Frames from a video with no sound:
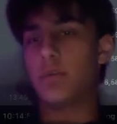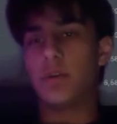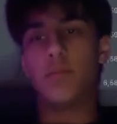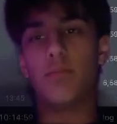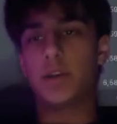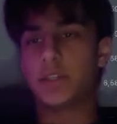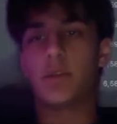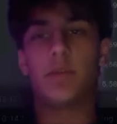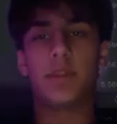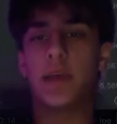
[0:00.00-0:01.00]
We're much
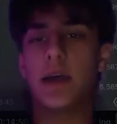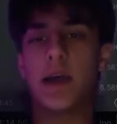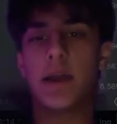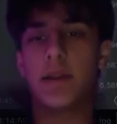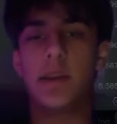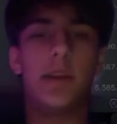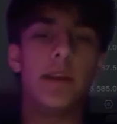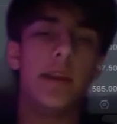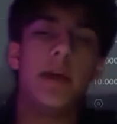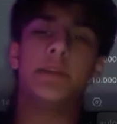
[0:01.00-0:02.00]
lower than that high on
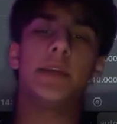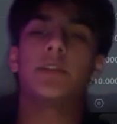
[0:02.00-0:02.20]
Nasdaq.